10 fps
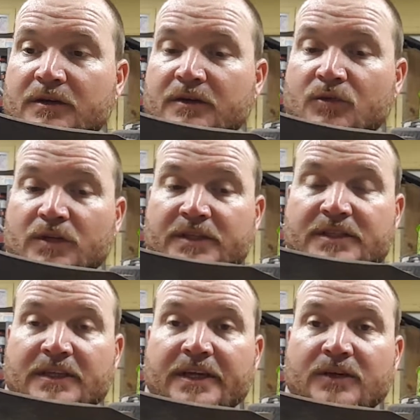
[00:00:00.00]
Or at least I
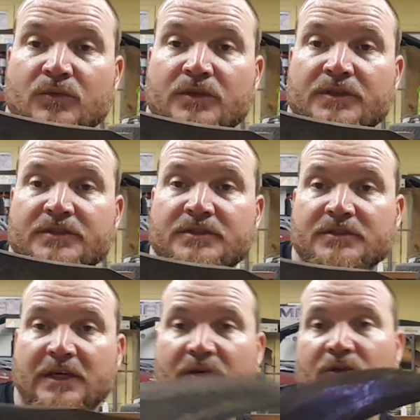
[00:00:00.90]
think it was.
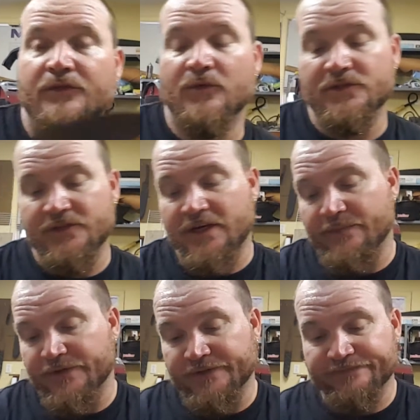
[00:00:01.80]
I don't know if it was or not,
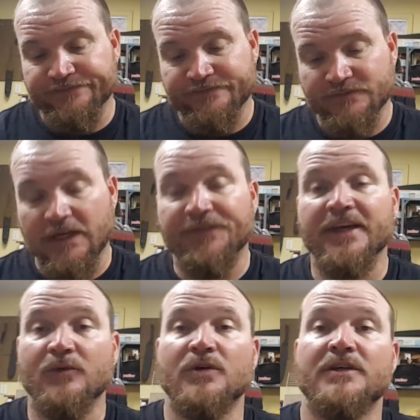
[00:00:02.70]
but I think
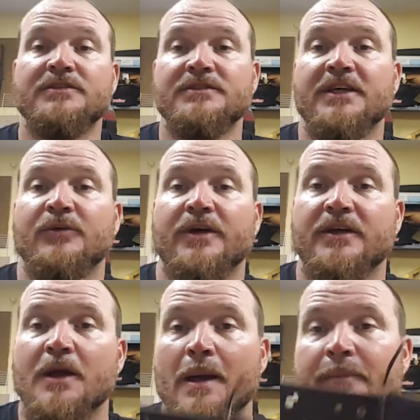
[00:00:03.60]
it was. Anyway,
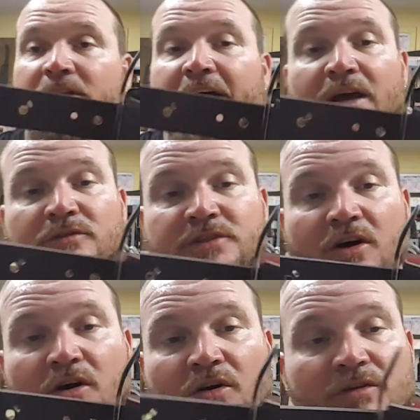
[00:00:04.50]
but the handle's
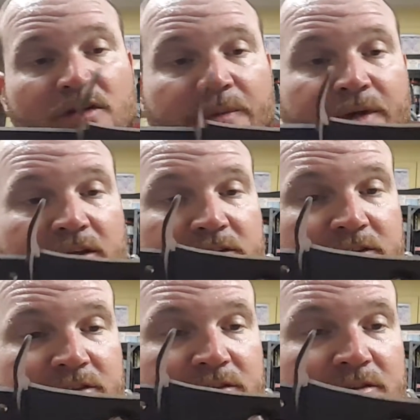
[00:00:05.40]
gone. I mean,
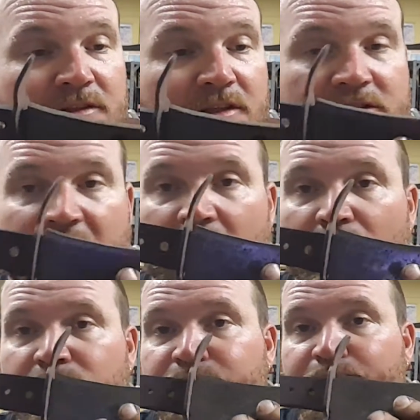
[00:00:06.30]
it's kind of
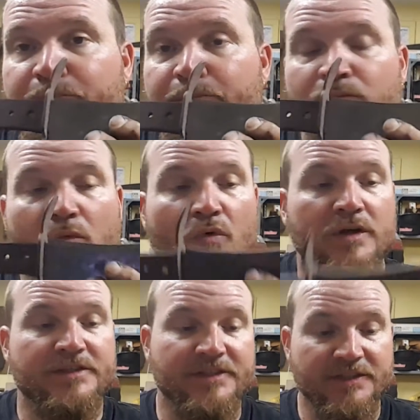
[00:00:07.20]

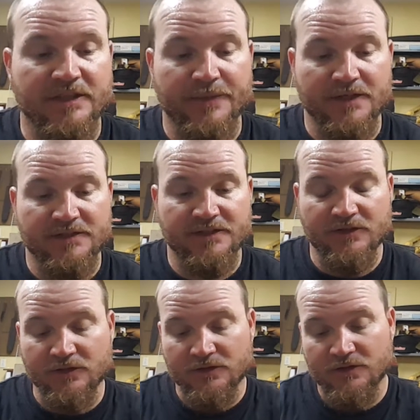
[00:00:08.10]
rusty. I mean, it
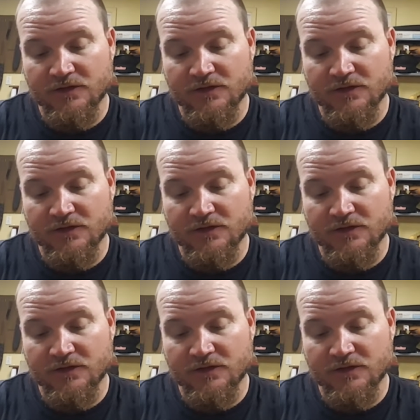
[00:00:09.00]
still